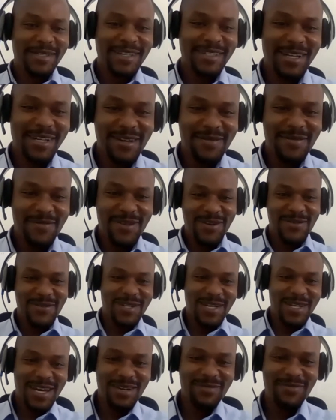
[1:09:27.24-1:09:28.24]
last time you
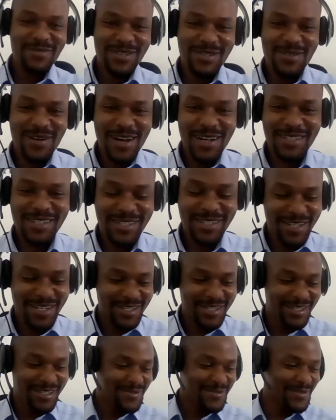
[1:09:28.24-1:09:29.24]
dared me to ask
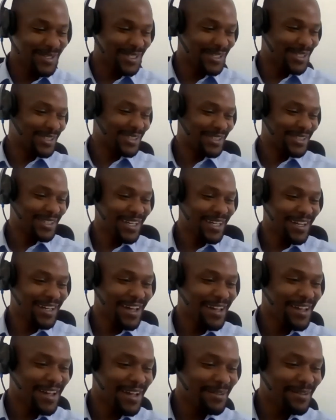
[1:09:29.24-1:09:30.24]
Churchill questions, and
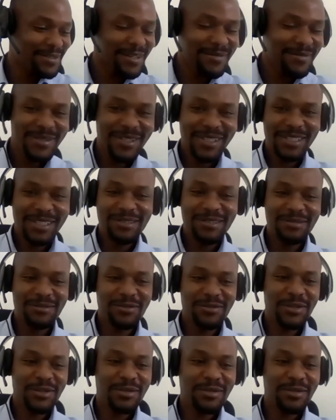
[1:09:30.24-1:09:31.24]
I have something little
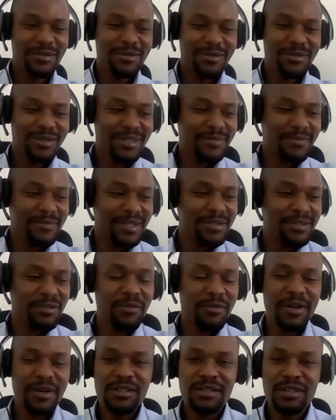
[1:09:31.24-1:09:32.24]
for you, but it's
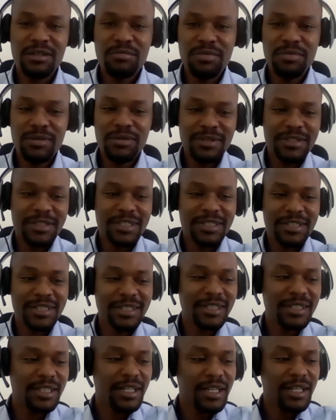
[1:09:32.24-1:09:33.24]
quite simple,
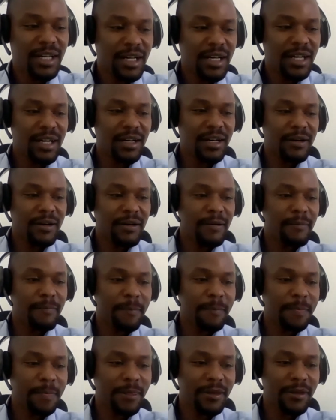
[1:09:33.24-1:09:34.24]
Churchill.
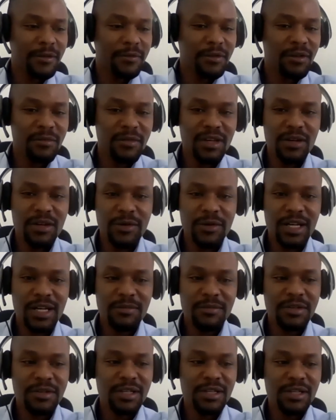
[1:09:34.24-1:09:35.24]
Um, for me, when
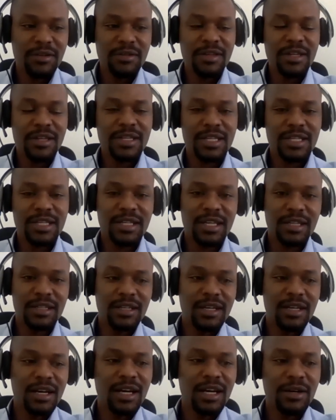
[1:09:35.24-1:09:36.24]
I'm trading on the other
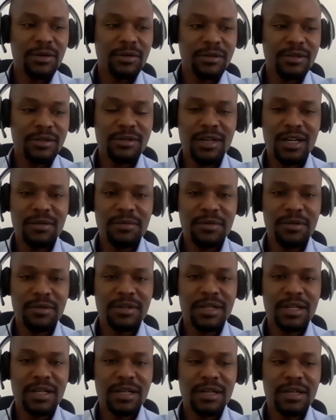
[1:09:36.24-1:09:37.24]
side, I will look up
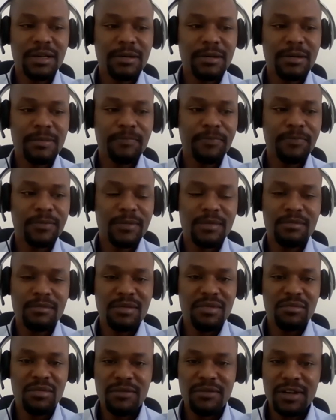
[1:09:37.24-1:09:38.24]
on the
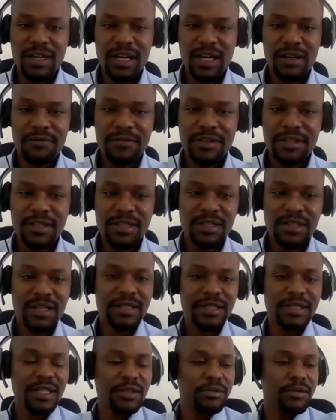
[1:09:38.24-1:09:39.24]
maybe moving averages,
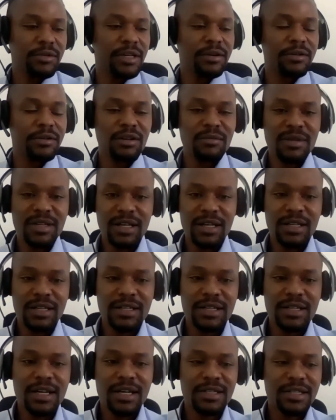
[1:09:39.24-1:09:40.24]
check on the economic
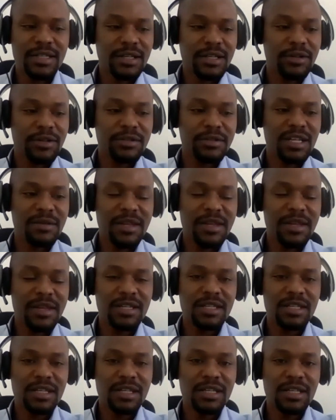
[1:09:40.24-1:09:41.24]
calendar, check on some other
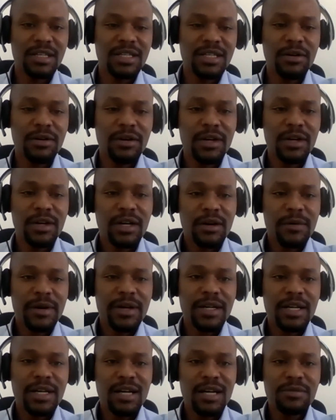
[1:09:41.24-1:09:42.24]
indicators. Now, when
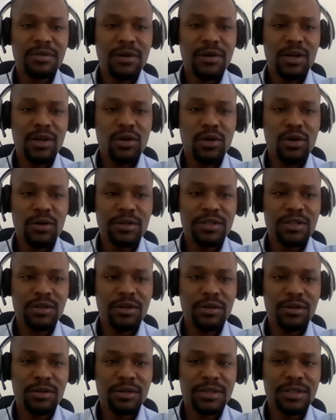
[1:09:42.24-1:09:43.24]
it comes to our local
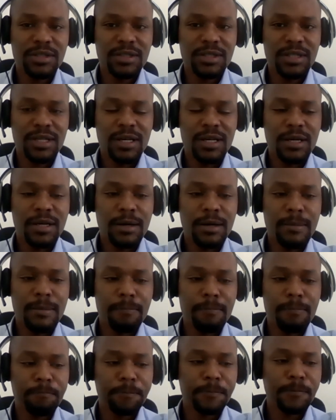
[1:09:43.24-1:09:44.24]
stocks,
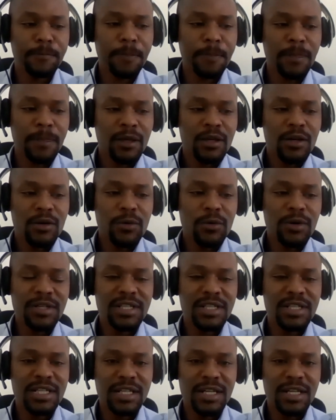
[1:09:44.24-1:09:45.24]
um, what
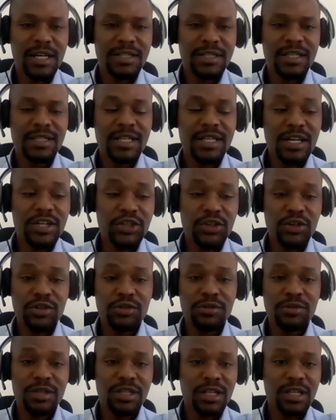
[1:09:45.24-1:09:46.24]
tickers, in addition
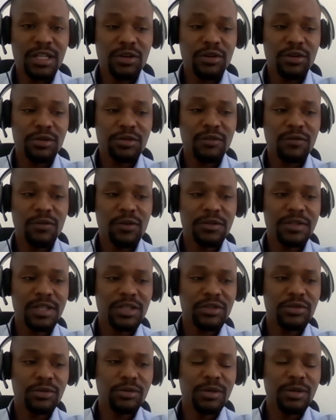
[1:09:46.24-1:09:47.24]
to the technicals, of course,
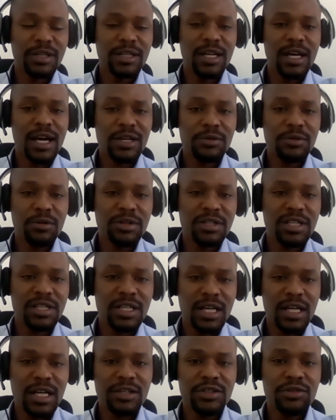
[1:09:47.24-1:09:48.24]
that you're looking at, what
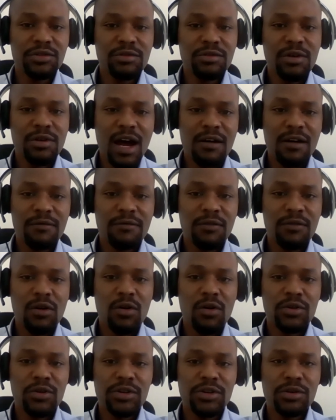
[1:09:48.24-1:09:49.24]
tickers should you have
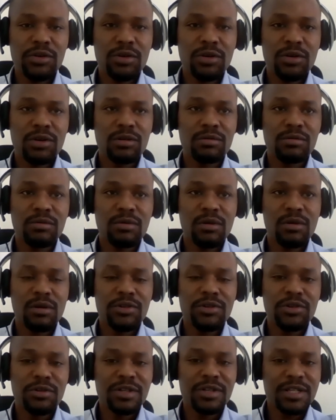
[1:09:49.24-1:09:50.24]
on your
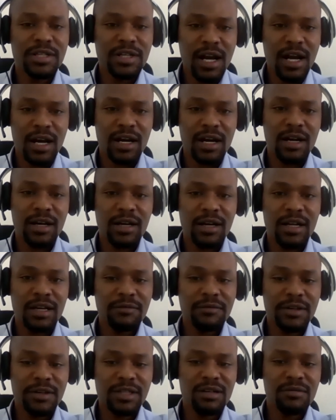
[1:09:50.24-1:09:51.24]
on your tracker? Like,
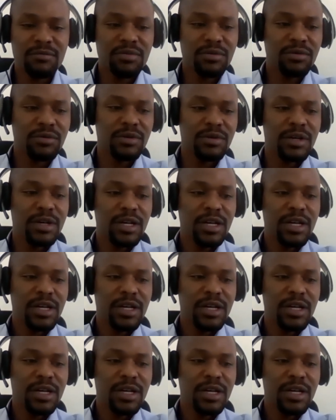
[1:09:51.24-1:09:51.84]
for example,